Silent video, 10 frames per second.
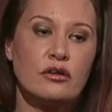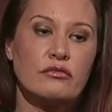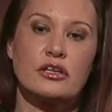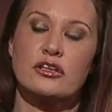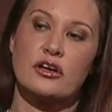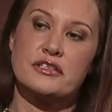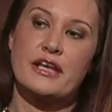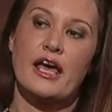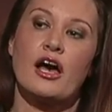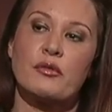recognised
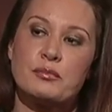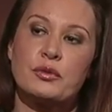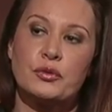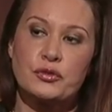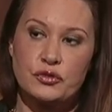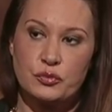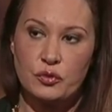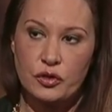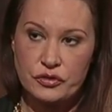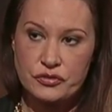how important it
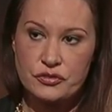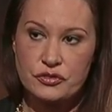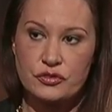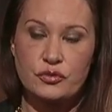was to